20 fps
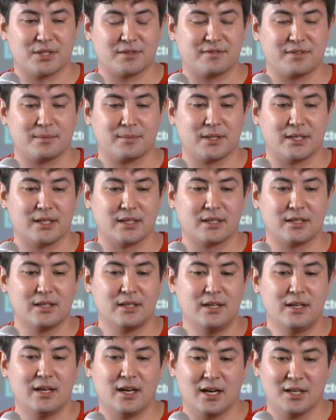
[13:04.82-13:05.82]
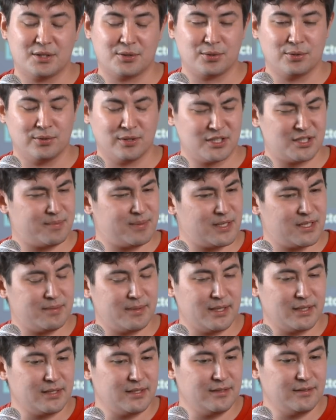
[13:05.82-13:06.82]
it from like a tools
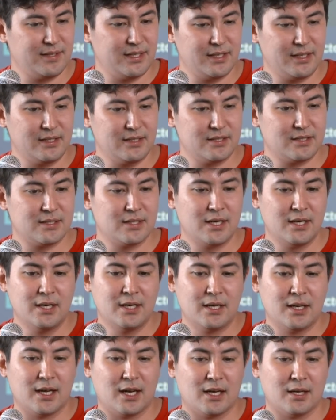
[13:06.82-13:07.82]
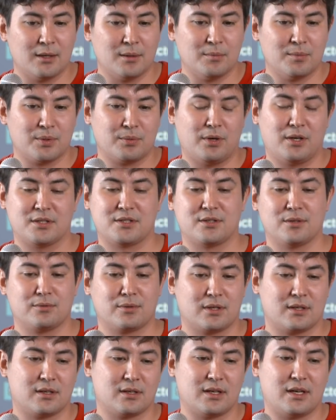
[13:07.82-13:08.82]
perspective, I guess. But also
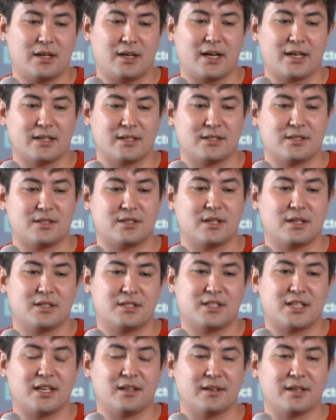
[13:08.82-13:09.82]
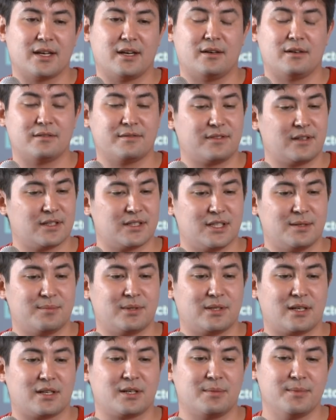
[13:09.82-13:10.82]
we're, I guess, scaling out, for
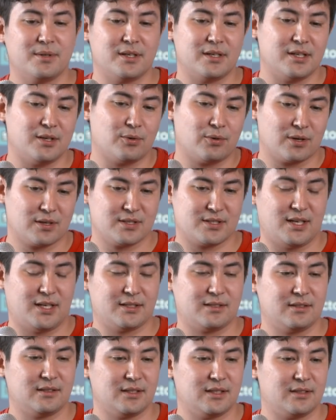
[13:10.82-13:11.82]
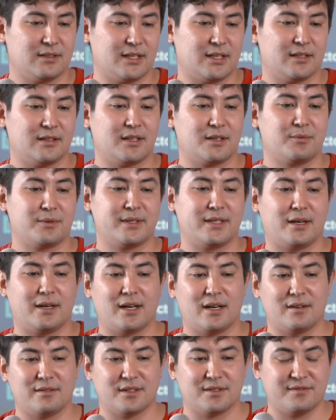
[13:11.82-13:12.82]
example, our community horizontally, right? Like we now
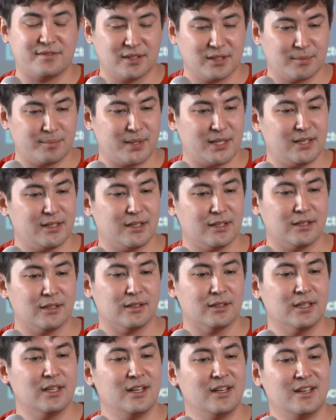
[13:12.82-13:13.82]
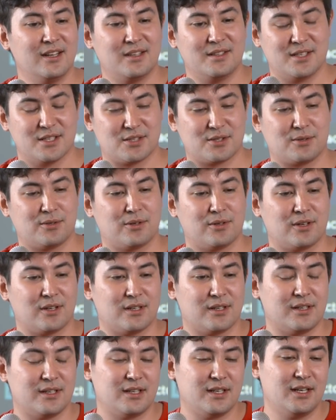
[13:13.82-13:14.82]
have a Filipino
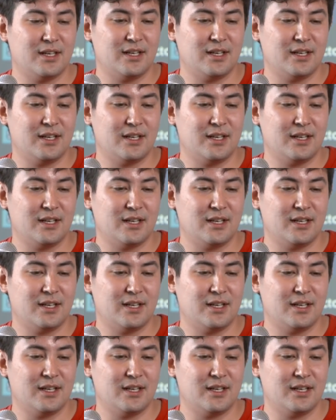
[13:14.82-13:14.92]
Discord,